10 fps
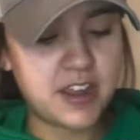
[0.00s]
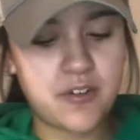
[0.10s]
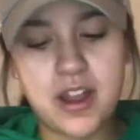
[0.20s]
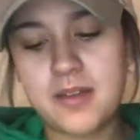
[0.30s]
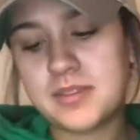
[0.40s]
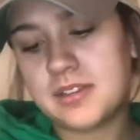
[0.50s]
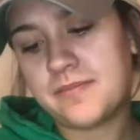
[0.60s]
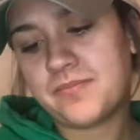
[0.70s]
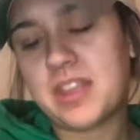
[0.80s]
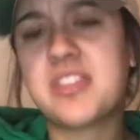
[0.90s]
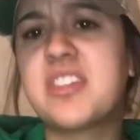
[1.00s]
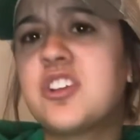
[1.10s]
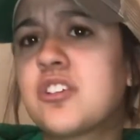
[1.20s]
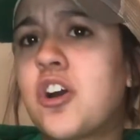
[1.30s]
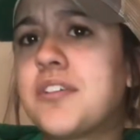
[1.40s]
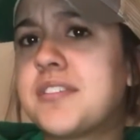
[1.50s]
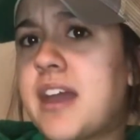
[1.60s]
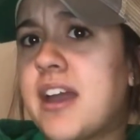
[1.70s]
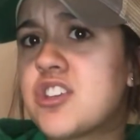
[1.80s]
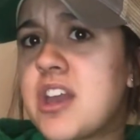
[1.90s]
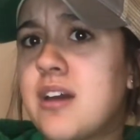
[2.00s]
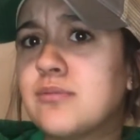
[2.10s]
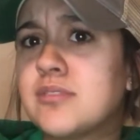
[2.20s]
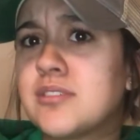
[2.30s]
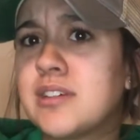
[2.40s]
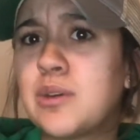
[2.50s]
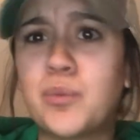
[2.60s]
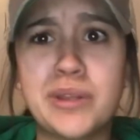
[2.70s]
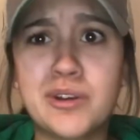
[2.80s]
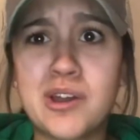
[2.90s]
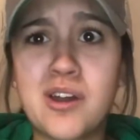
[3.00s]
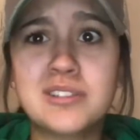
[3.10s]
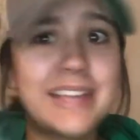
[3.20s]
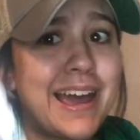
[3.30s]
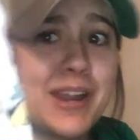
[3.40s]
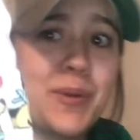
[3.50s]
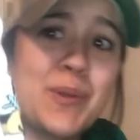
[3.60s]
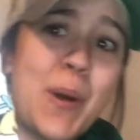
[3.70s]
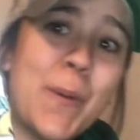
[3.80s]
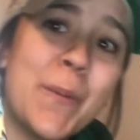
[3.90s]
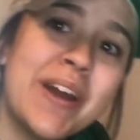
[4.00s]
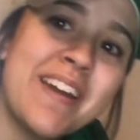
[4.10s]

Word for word: grabbed, I think they're called Dachshunds, Wiener Dogs, I don't know.